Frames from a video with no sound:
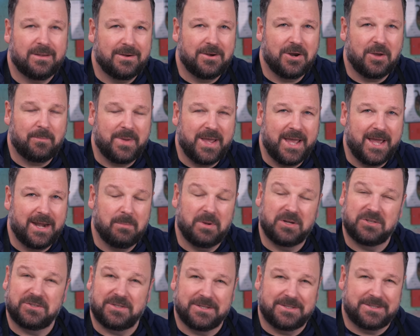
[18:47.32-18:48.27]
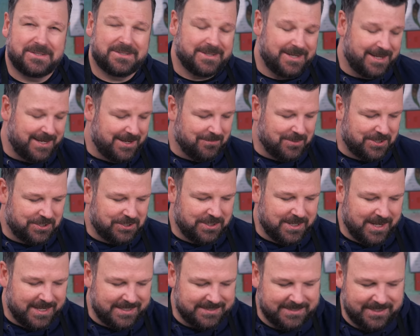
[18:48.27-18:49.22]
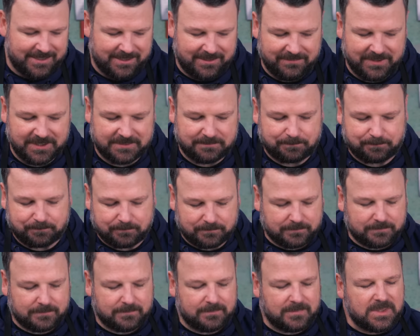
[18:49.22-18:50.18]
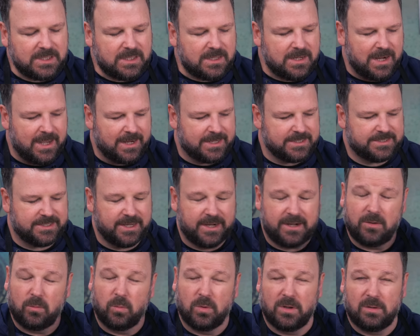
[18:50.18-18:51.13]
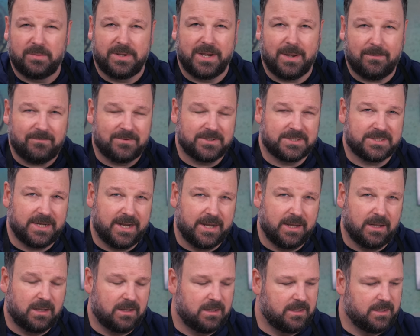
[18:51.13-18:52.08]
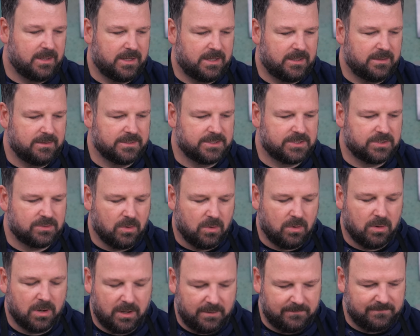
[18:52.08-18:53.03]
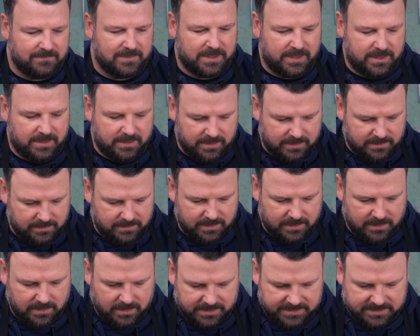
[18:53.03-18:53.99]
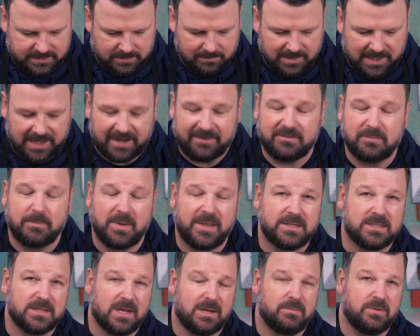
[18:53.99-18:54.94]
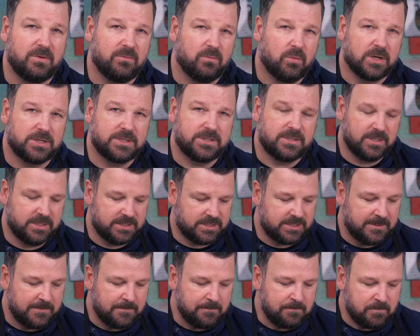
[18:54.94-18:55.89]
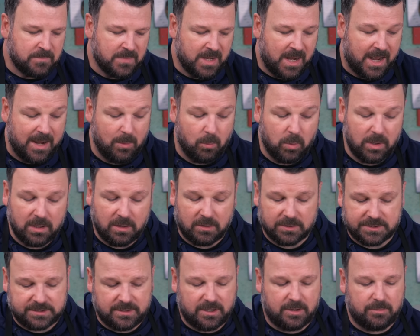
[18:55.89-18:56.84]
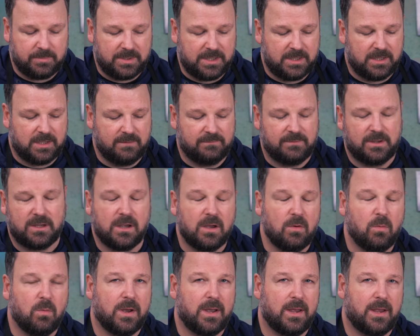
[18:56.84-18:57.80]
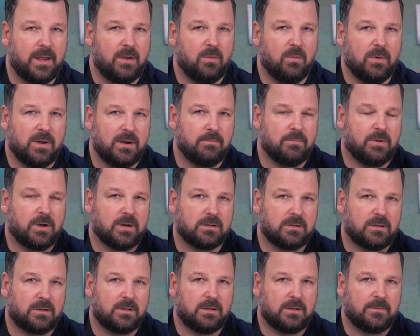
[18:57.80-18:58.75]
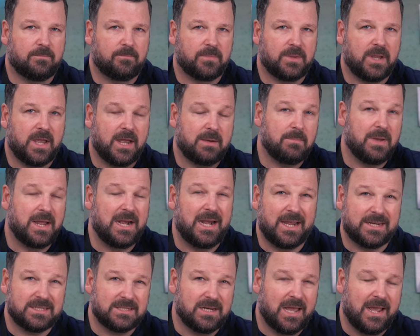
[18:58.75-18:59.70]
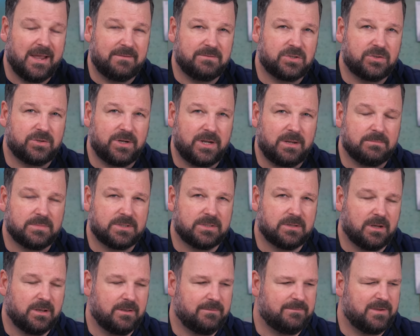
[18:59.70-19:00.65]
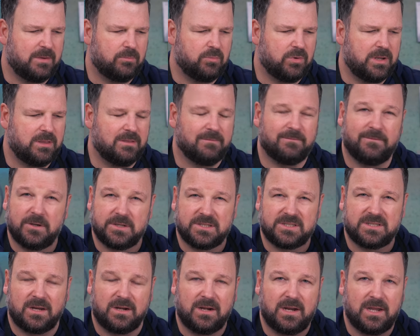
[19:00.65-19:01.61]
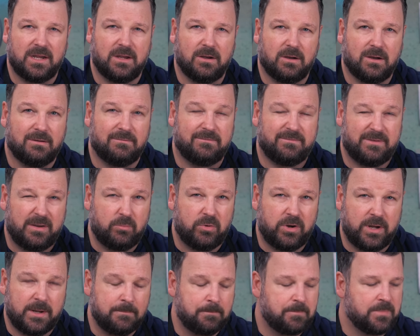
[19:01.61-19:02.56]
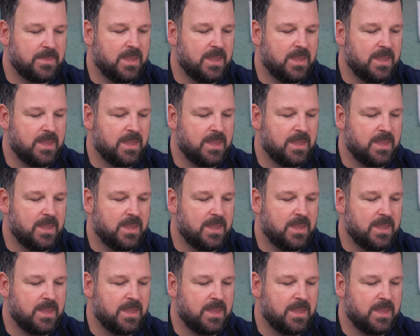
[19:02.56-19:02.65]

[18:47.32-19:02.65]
Not bad. I'm interested to see what you guys think of it. Like I said, it will be up for sale in the store. Hopefully there are some left by the time you've watched this. I will also be giving away one bottle at my next live stream. So February, the first Sunday of February,